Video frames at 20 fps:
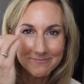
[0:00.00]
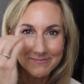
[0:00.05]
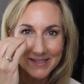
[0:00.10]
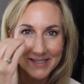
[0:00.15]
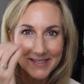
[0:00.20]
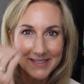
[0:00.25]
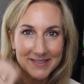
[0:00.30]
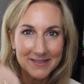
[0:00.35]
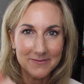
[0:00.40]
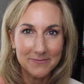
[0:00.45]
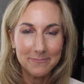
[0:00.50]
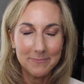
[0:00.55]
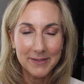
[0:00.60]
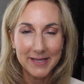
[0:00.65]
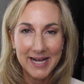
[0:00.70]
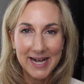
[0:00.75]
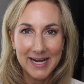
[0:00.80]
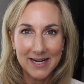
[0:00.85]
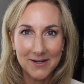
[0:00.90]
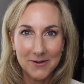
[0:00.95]
kind of
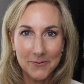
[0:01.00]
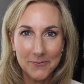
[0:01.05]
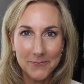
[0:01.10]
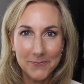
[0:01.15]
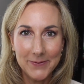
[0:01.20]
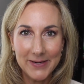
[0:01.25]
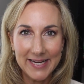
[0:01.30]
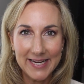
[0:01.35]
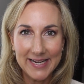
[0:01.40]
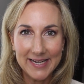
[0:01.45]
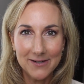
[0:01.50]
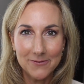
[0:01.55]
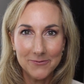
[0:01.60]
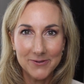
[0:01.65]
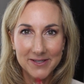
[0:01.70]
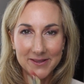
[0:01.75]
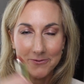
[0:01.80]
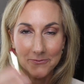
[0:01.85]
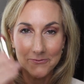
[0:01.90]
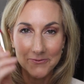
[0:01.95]
black wing
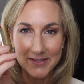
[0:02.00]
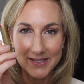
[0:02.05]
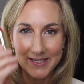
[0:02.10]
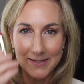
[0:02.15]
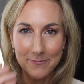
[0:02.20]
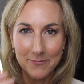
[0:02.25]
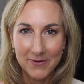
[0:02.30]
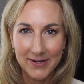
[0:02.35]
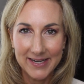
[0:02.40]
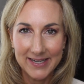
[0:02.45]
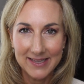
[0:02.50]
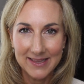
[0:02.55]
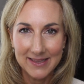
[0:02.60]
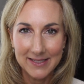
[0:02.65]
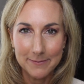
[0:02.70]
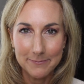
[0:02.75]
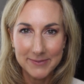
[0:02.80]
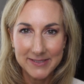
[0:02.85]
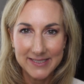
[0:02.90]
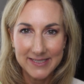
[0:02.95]
with a really bright
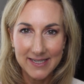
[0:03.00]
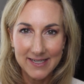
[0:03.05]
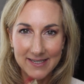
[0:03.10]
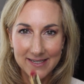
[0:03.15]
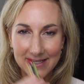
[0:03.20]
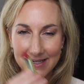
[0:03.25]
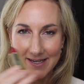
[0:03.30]
lipstick,